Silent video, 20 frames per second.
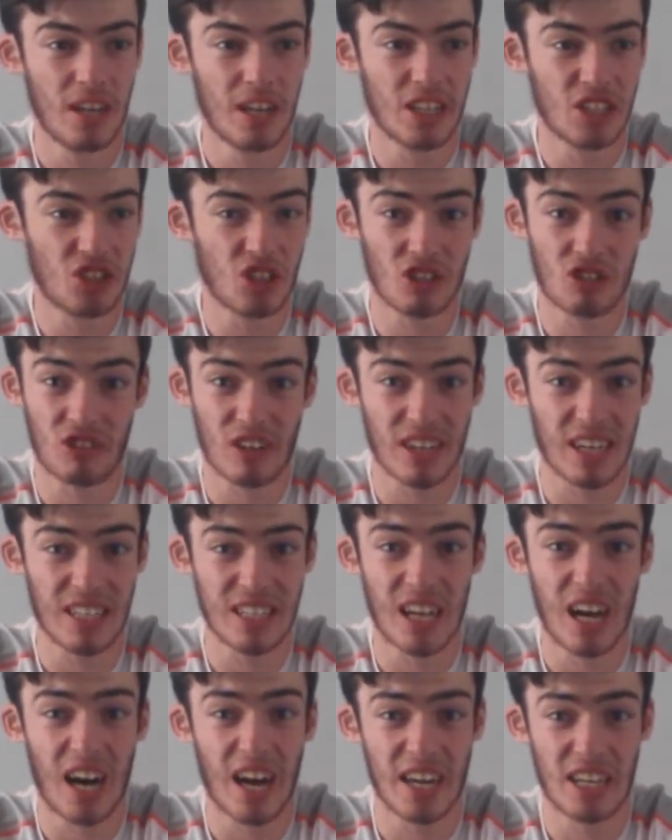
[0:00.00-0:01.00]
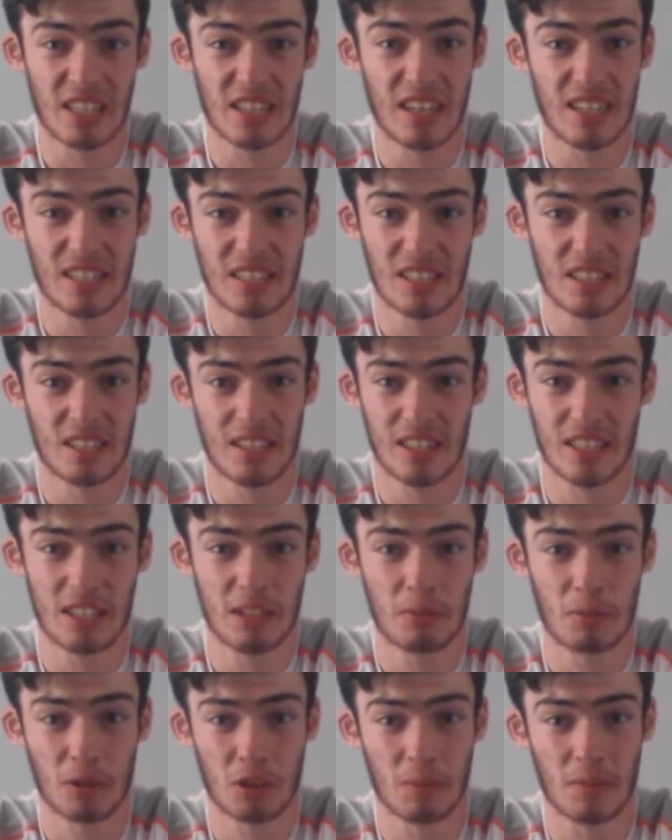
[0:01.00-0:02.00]
He should try and get high as
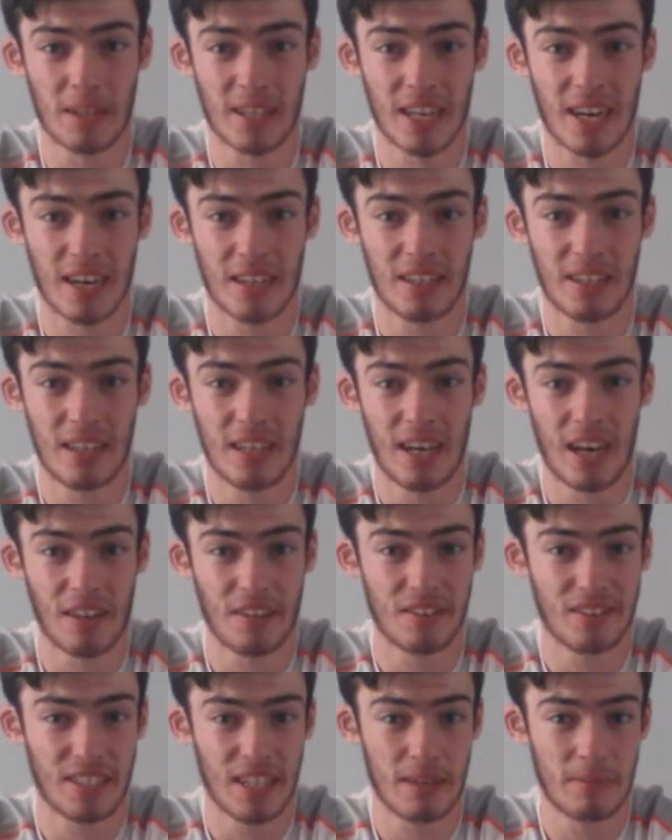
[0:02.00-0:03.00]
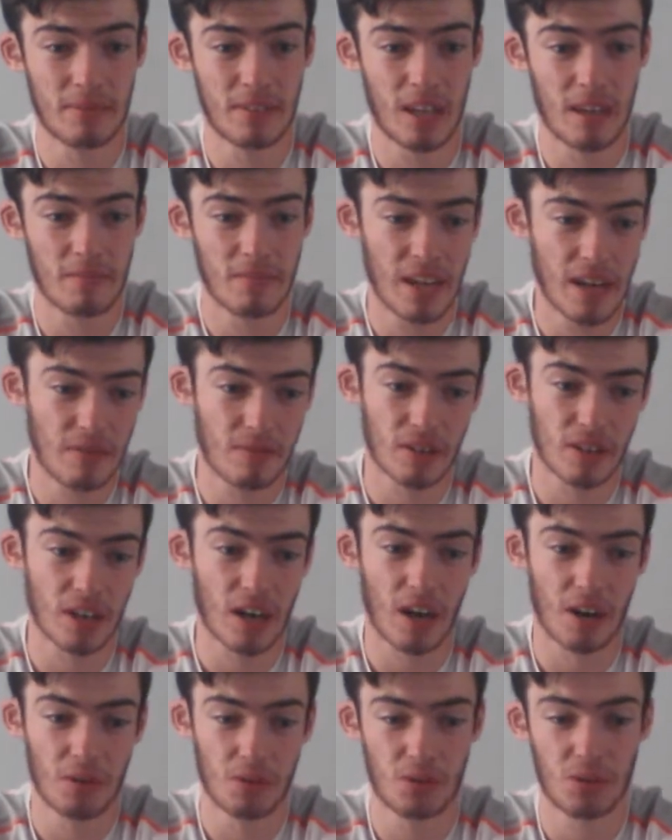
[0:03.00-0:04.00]
he possibly can. At the same time,
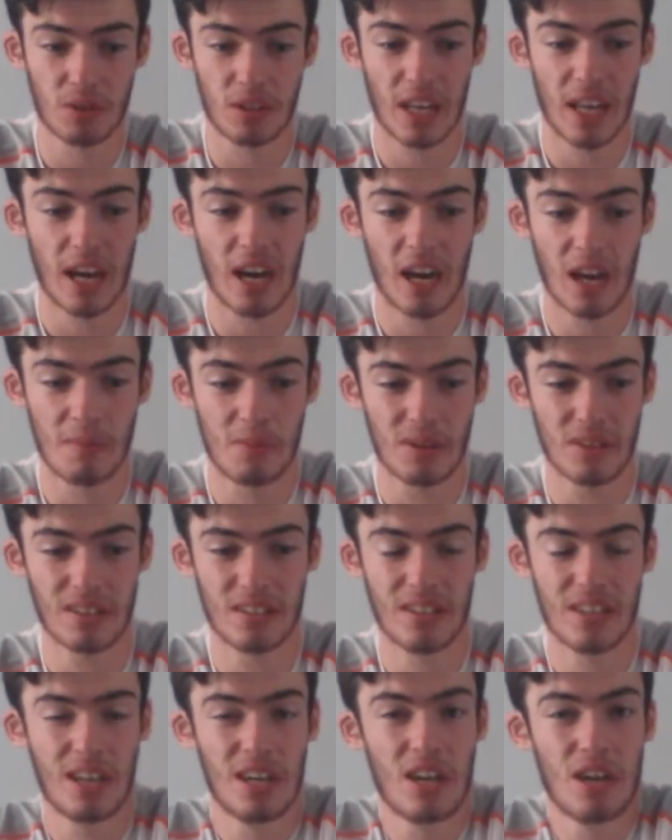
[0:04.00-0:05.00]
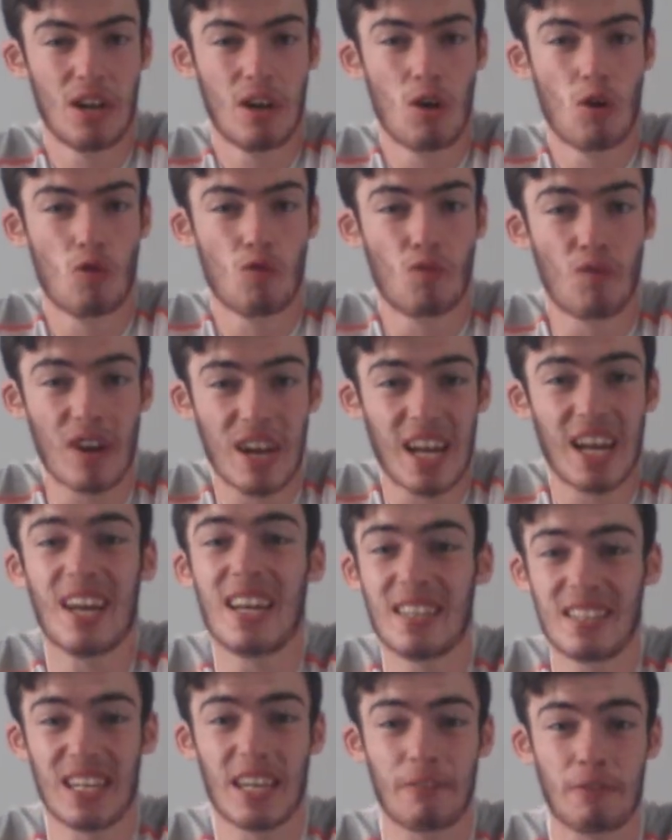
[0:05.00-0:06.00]
Ricciardo should get high, but
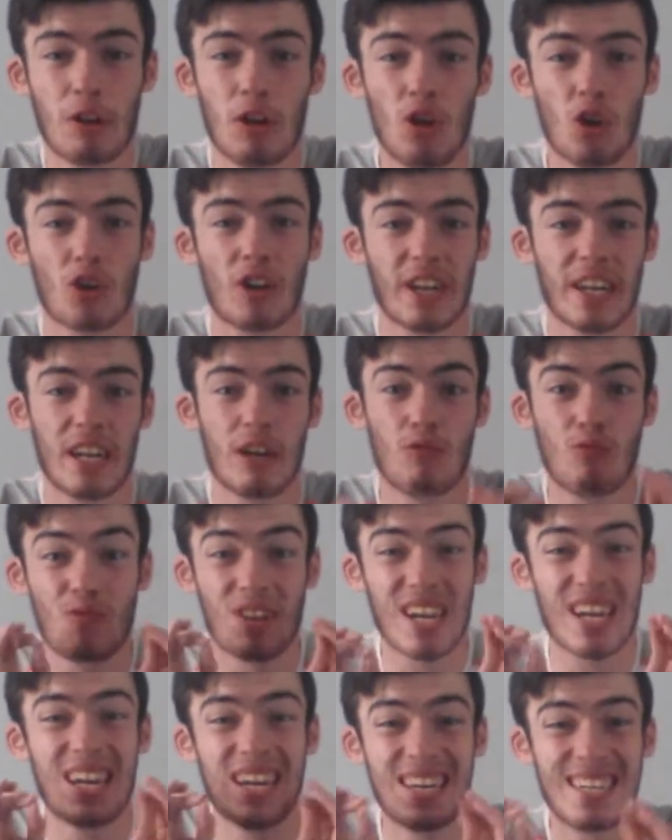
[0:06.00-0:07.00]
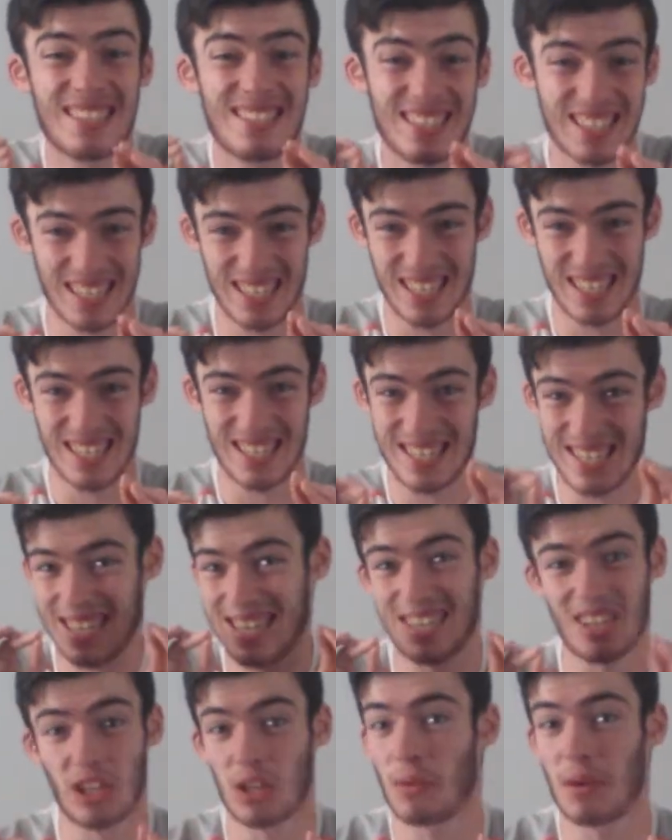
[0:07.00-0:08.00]
if you look at it realistically, he
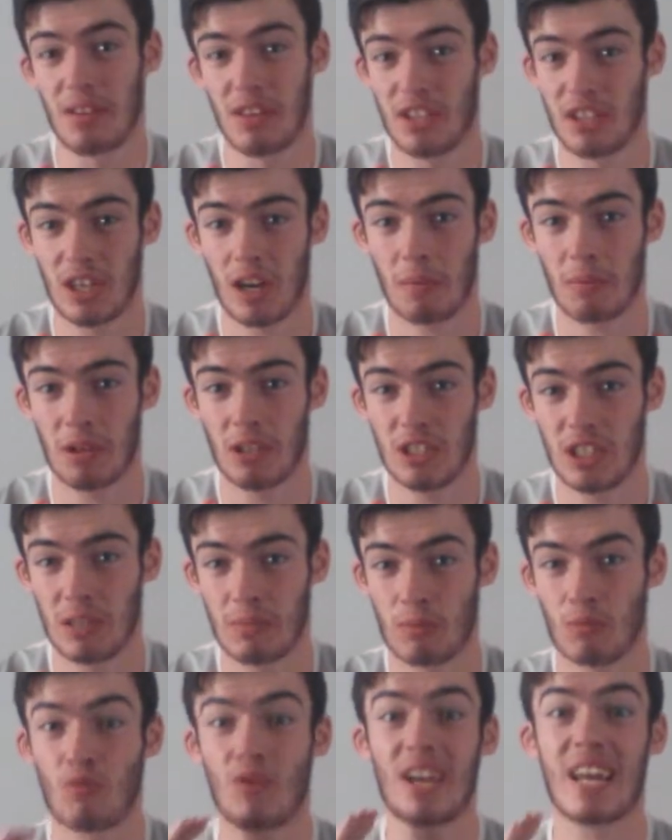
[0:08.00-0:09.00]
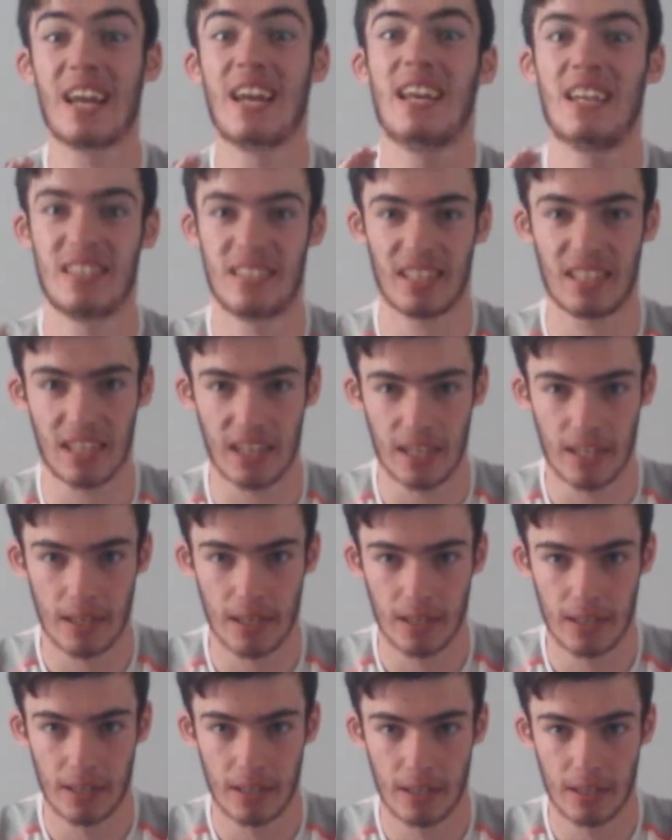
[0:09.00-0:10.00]
ain't going to win the championship. Realistically,
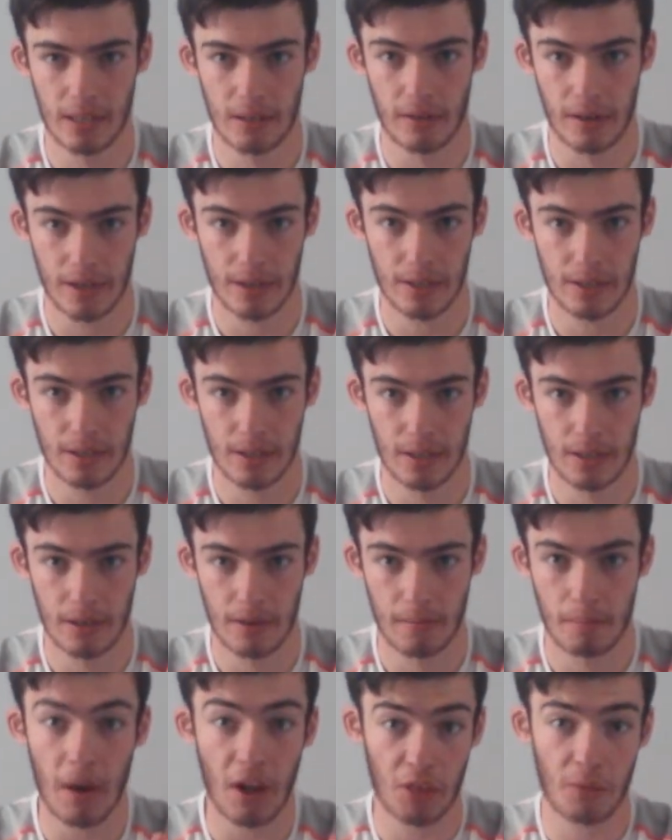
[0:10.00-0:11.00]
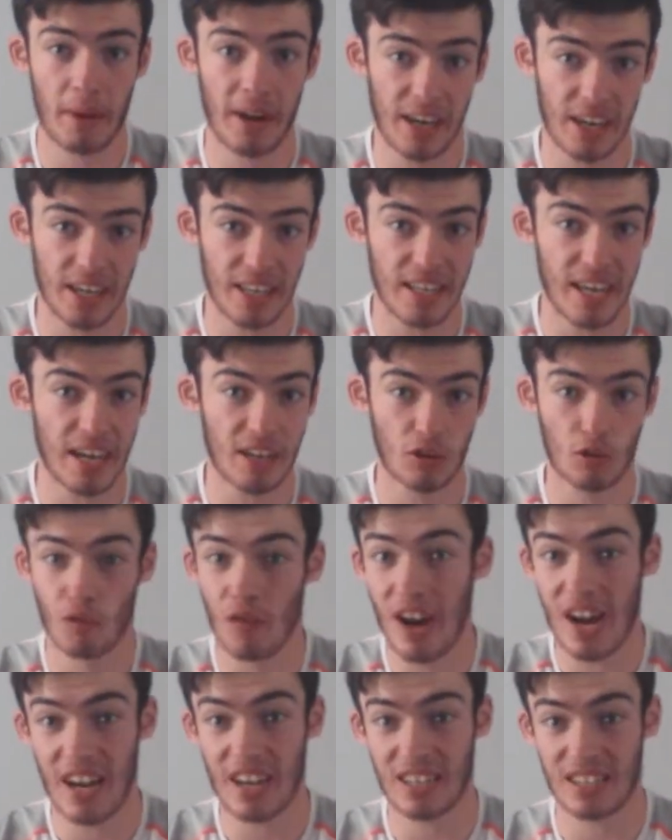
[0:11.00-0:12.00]
right? Mathematically, yes.
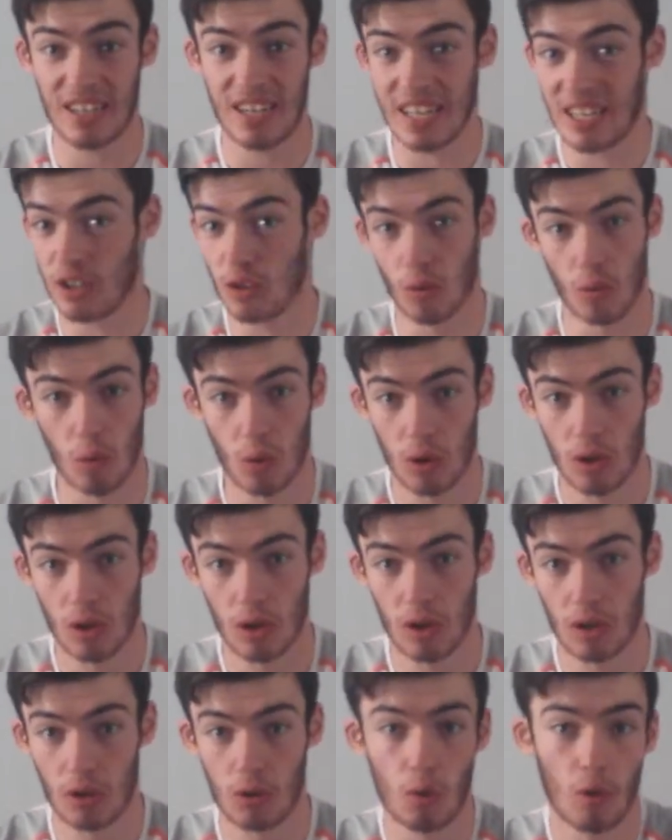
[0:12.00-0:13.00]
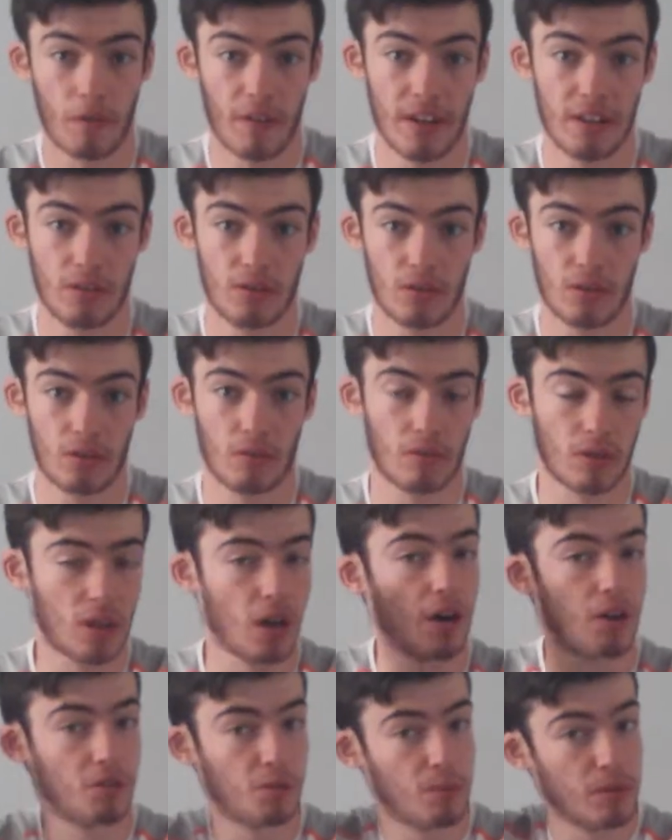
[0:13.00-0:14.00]
Realistically, no. No offence to
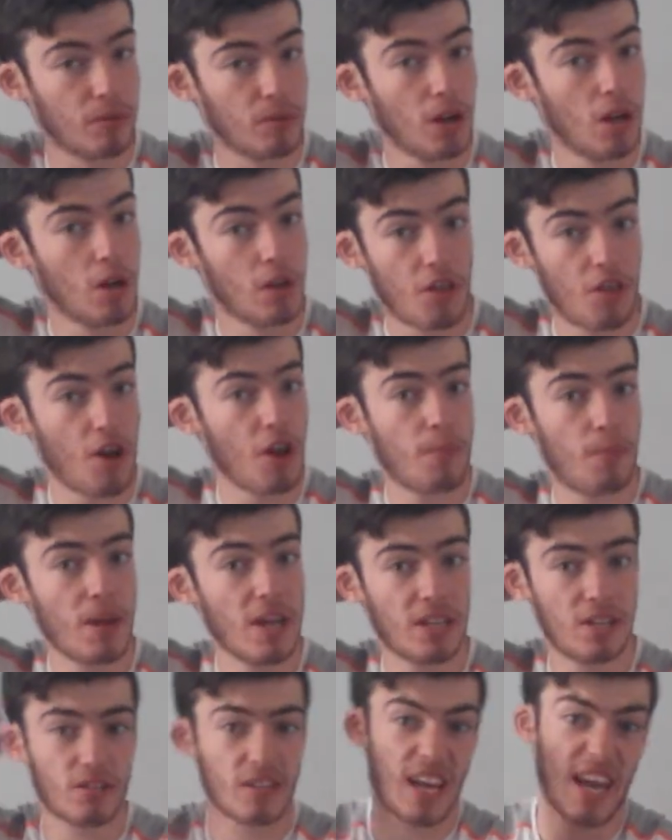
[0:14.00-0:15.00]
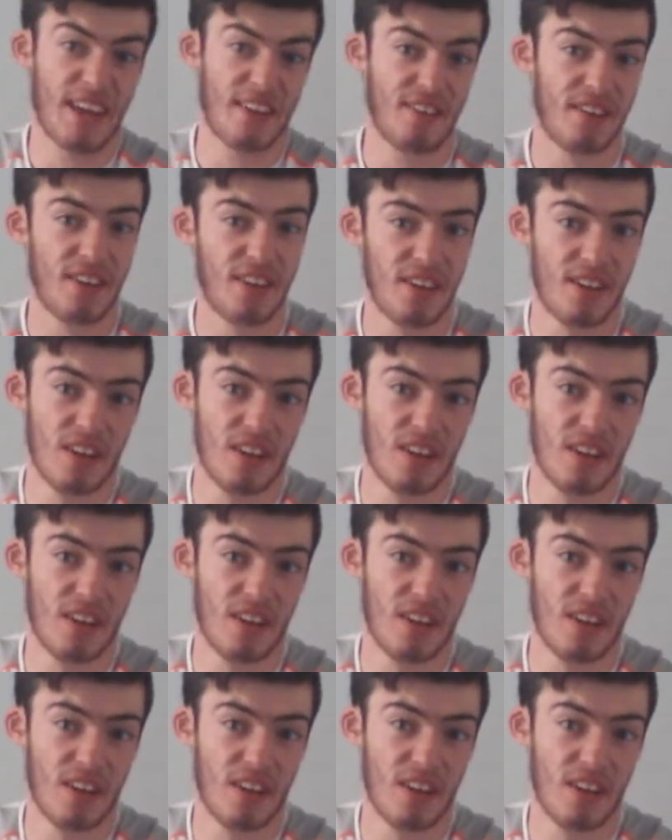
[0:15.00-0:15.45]
Ricciardo, but third place he'll get.